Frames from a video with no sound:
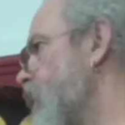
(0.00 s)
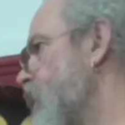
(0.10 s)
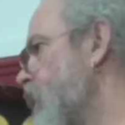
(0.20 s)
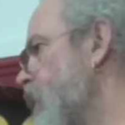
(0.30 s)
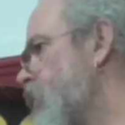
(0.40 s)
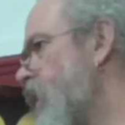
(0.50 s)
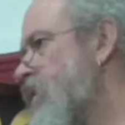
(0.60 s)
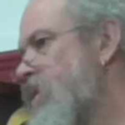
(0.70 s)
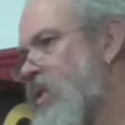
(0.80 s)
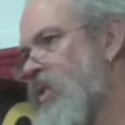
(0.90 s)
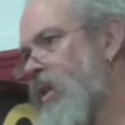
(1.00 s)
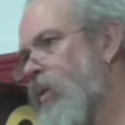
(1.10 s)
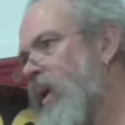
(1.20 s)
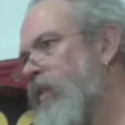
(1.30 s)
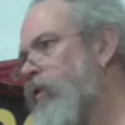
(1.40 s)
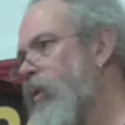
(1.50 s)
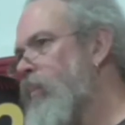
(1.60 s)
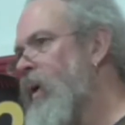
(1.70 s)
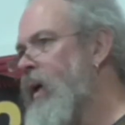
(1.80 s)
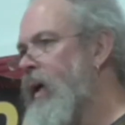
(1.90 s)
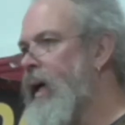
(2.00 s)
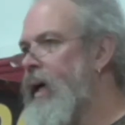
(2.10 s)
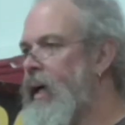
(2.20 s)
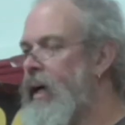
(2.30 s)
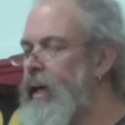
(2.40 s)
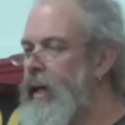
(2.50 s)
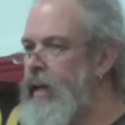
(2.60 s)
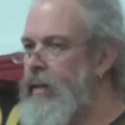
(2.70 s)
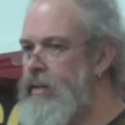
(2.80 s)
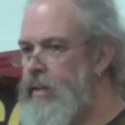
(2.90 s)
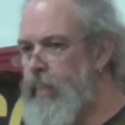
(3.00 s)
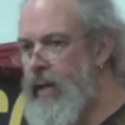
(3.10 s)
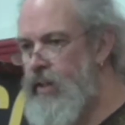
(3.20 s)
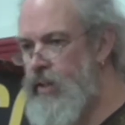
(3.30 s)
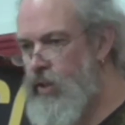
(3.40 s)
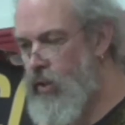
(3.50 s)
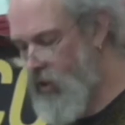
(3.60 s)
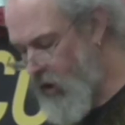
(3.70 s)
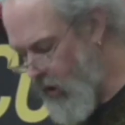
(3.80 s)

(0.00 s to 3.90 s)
that the transition away from uh, uh, dependence on